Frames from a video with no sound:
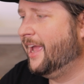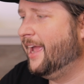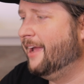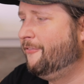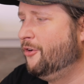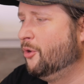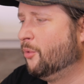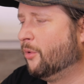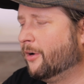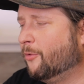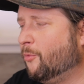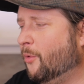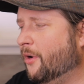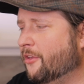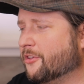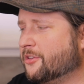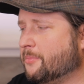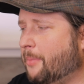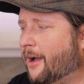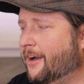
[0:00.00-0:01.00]
If you were one of those
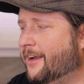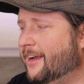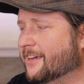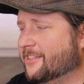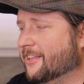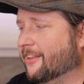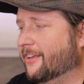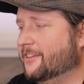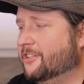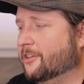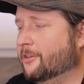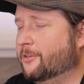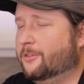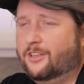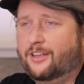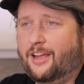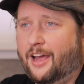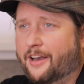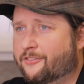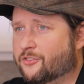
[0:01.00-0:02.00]
podcasts that likes to
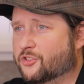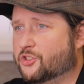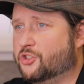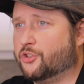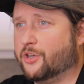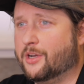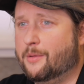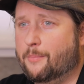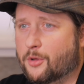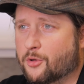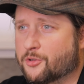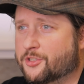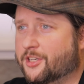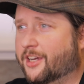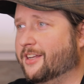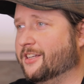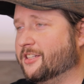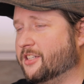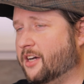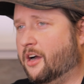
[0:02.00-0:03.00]
kind of stream music
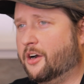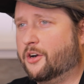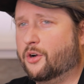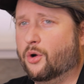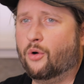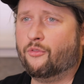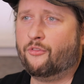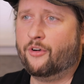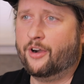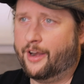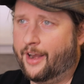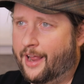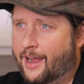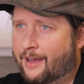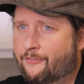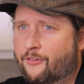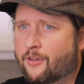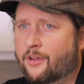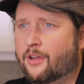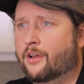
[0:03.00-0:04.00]
and talk over it and
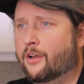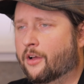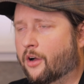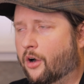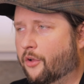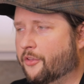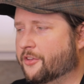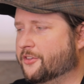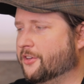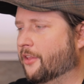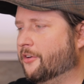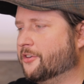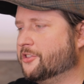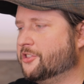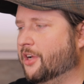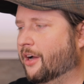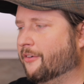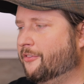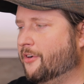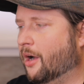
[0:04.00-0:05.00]
have all this other
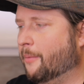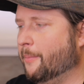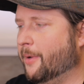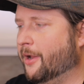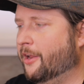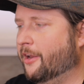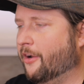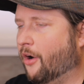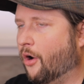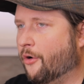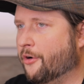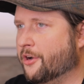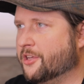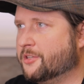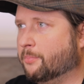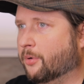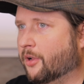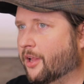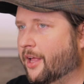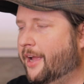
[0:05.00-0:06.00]
stuff come in and artist
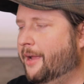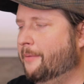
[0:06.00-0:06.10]
play,